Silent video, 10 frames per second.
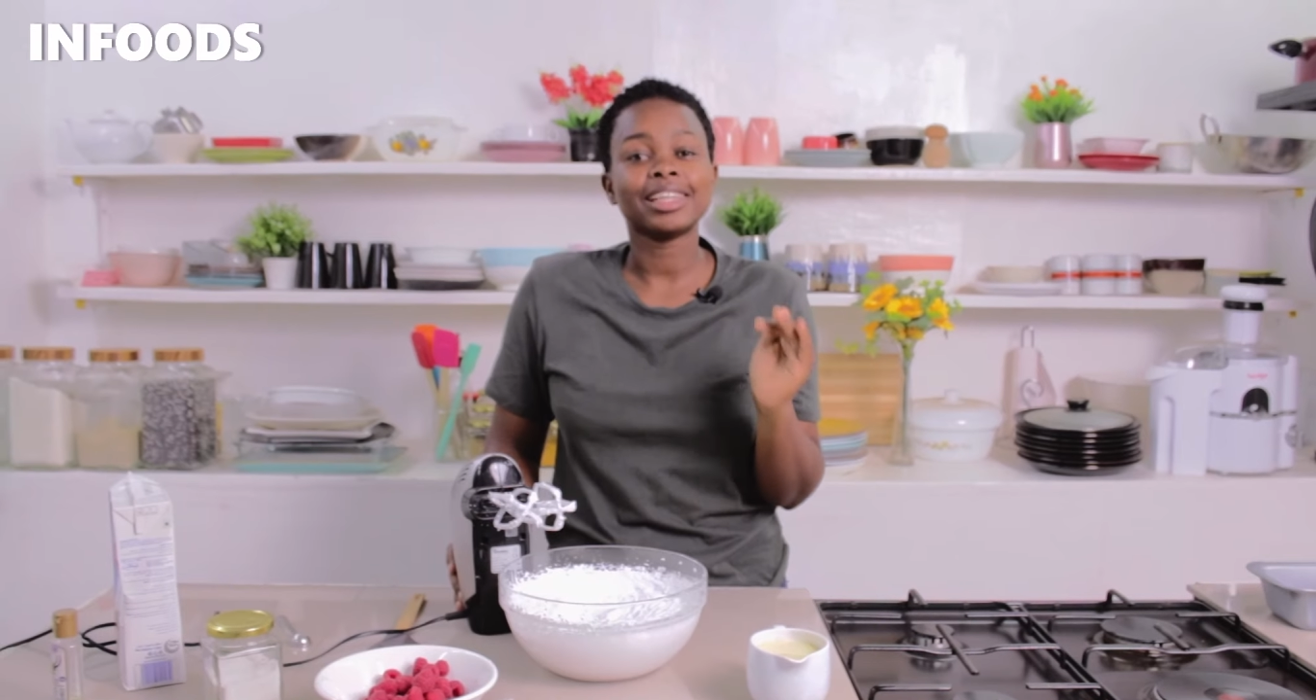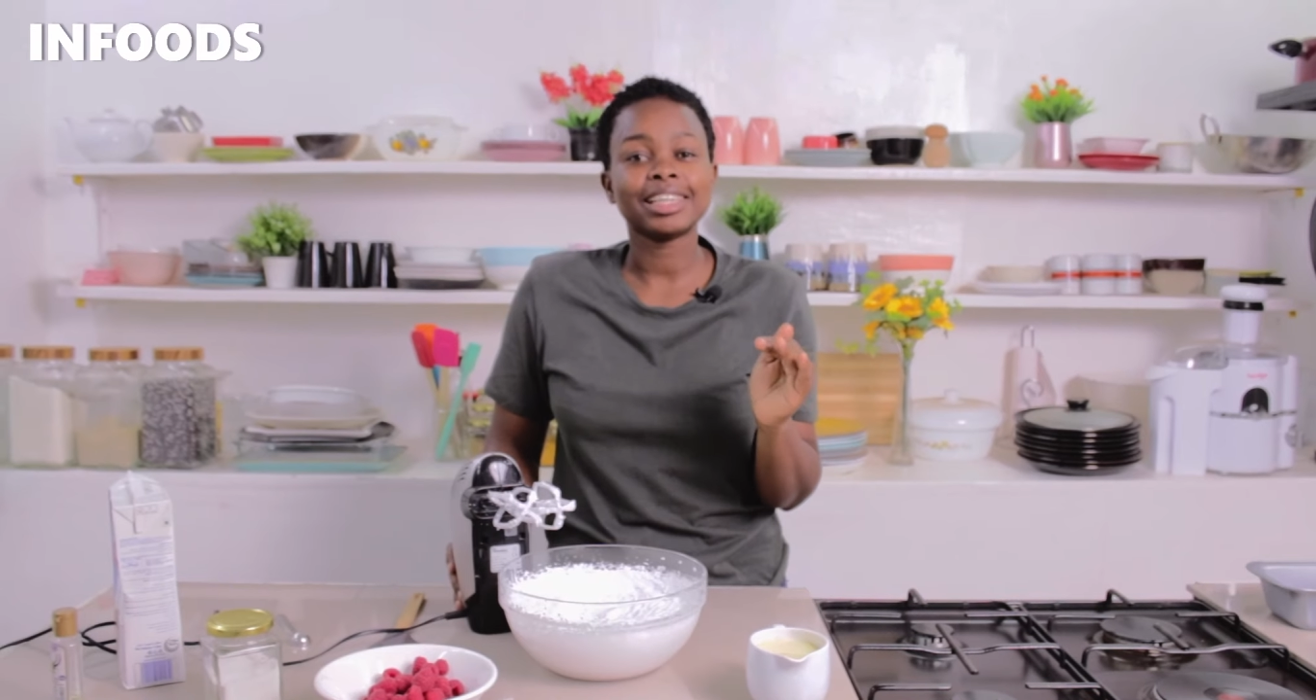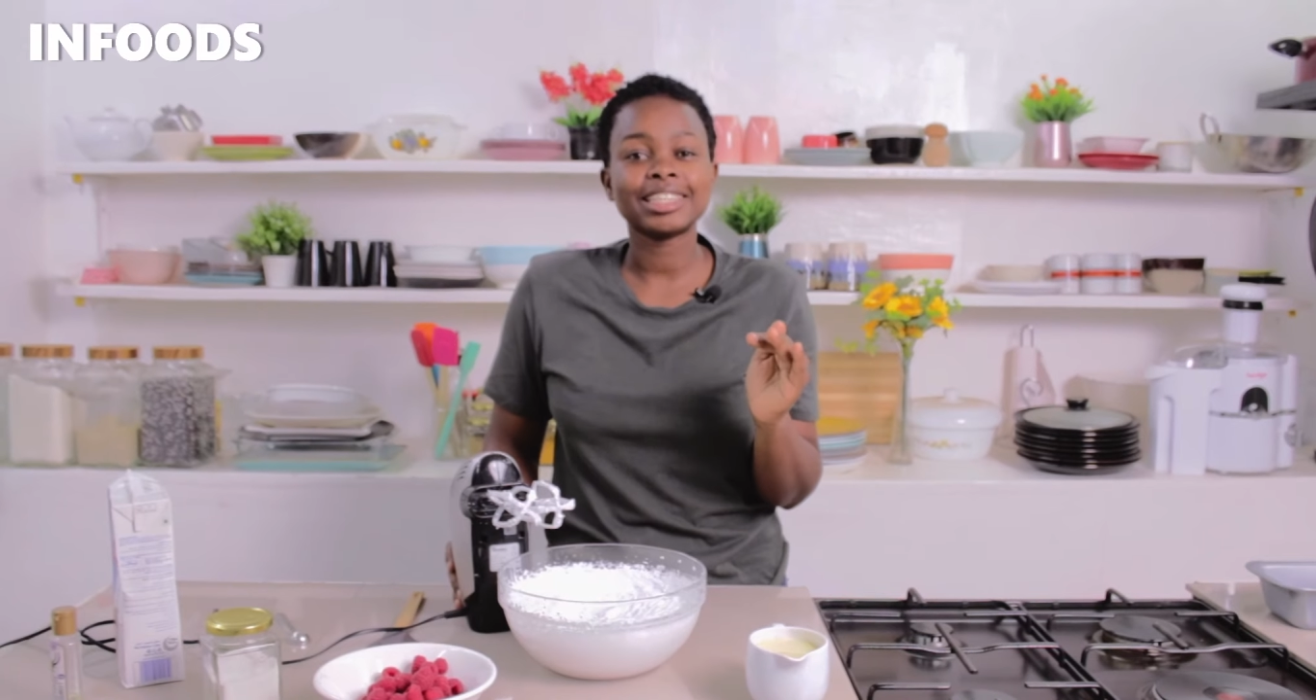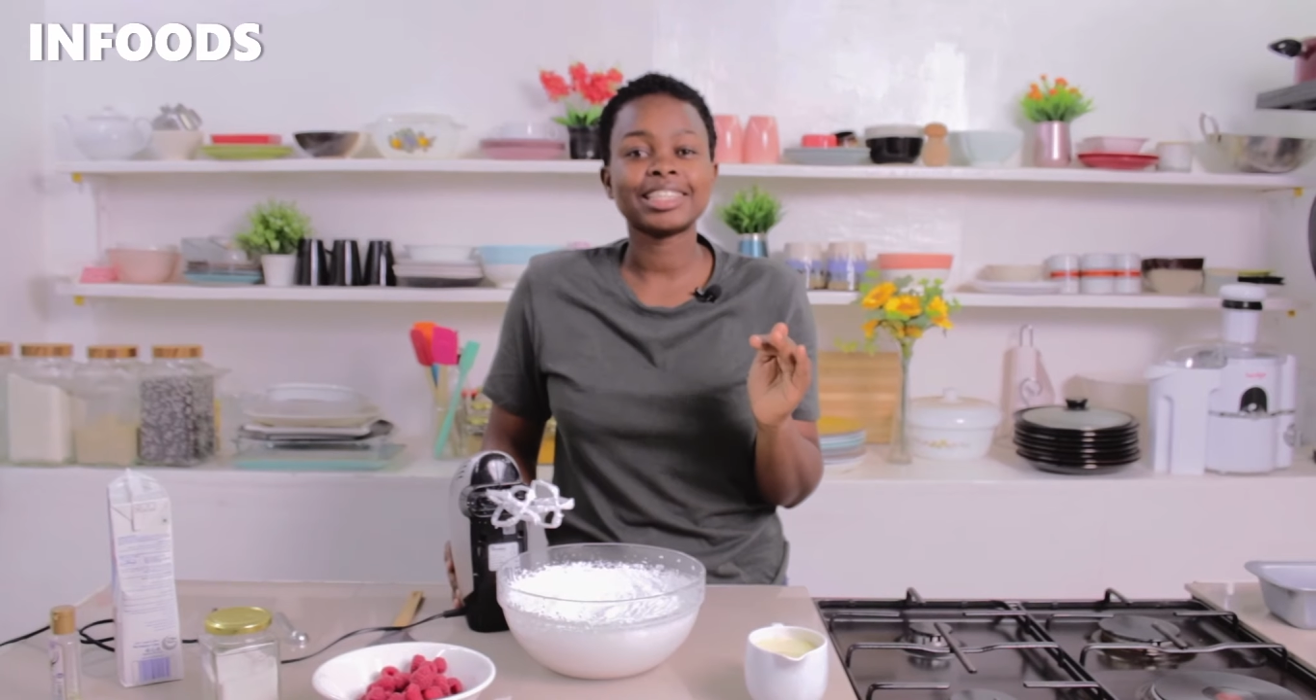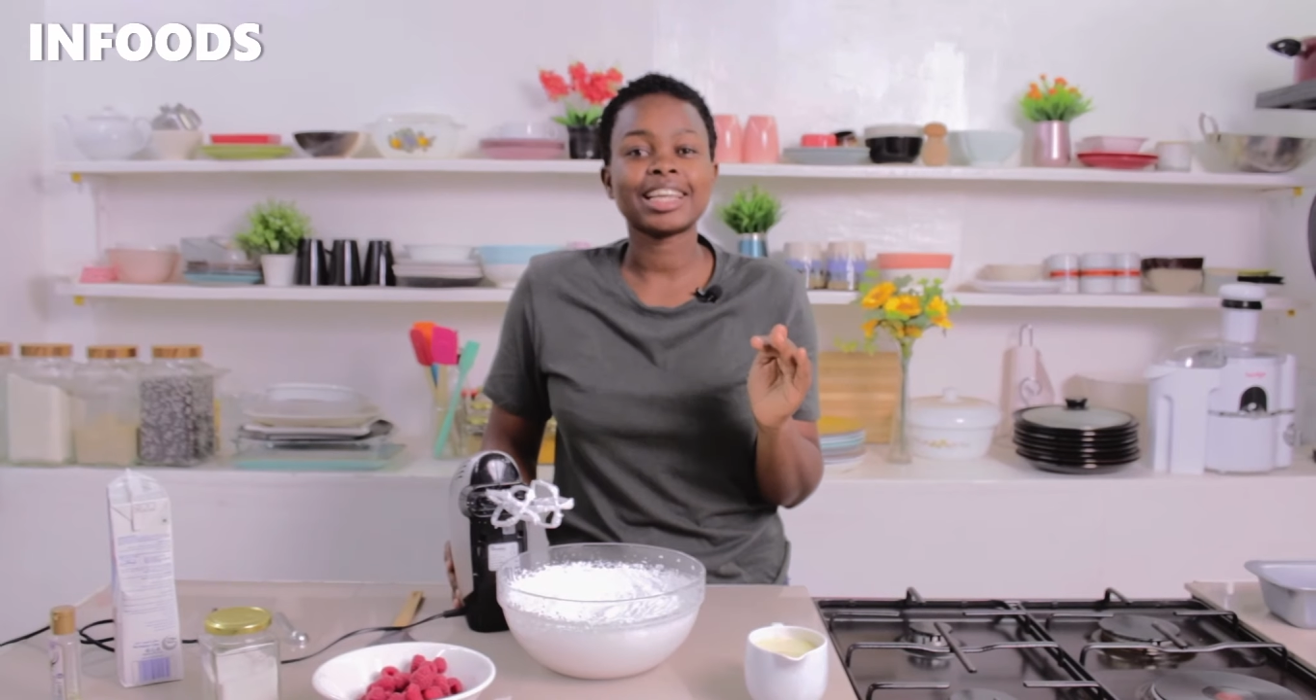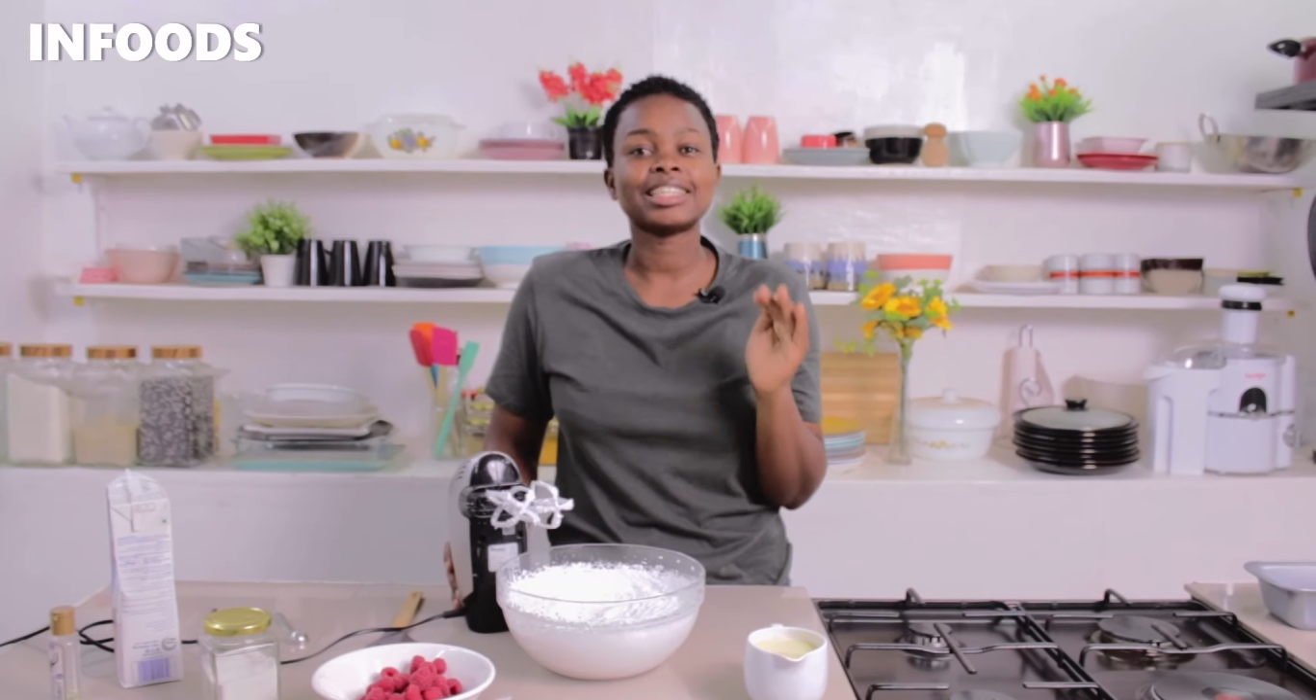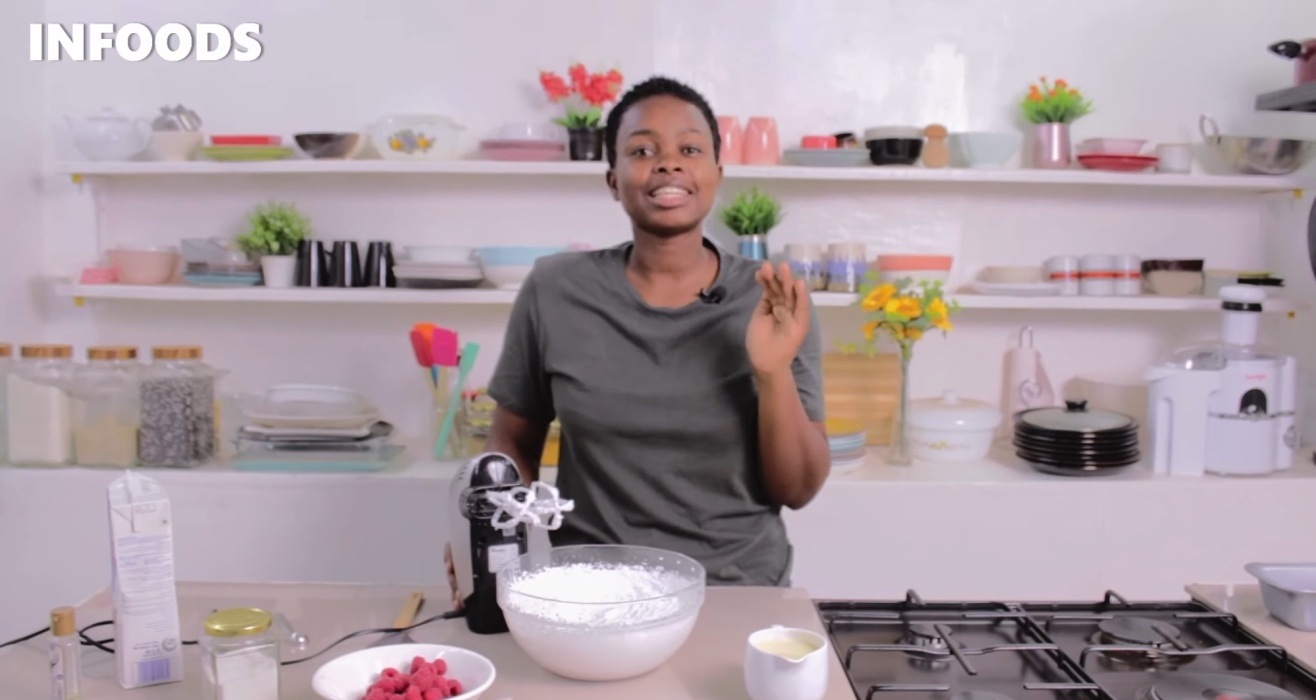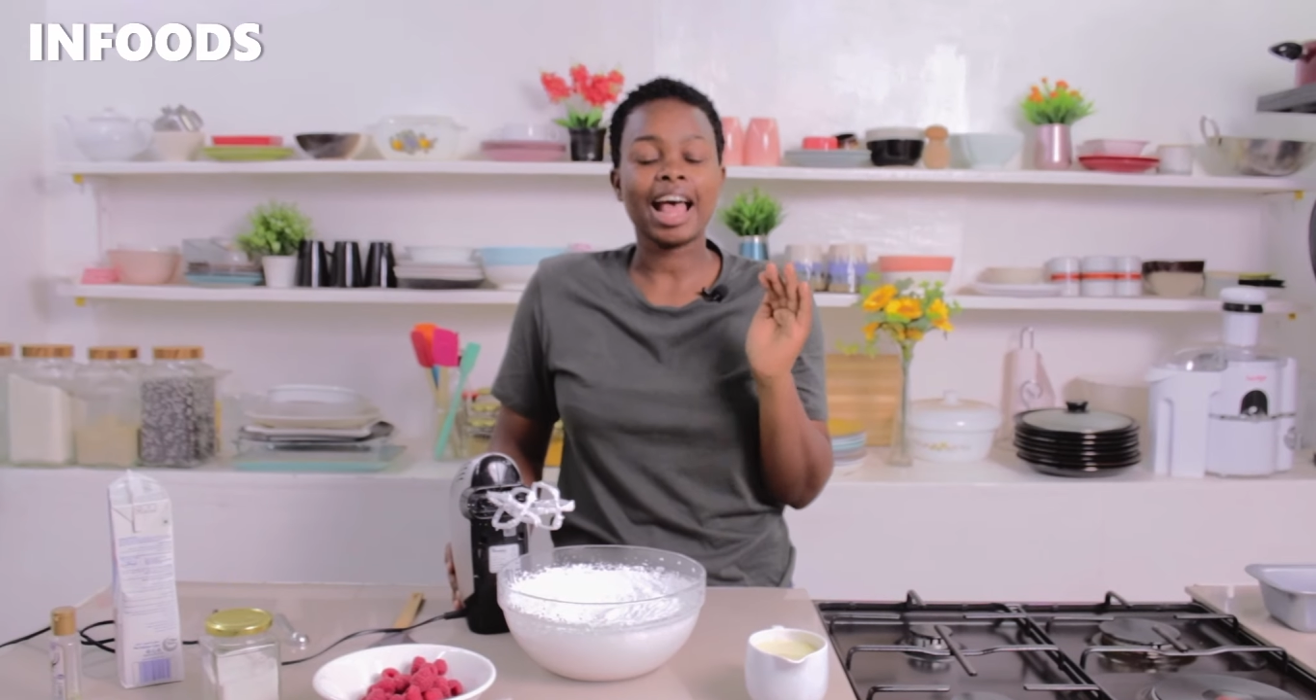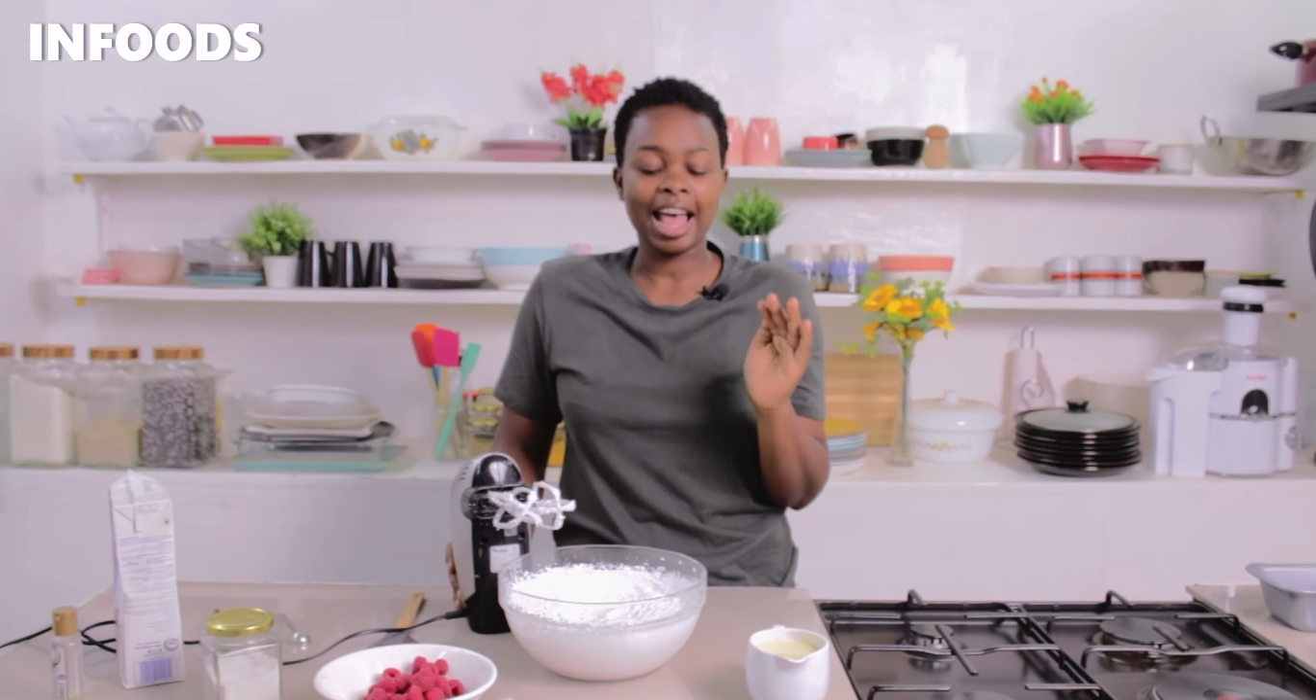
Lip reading: delicious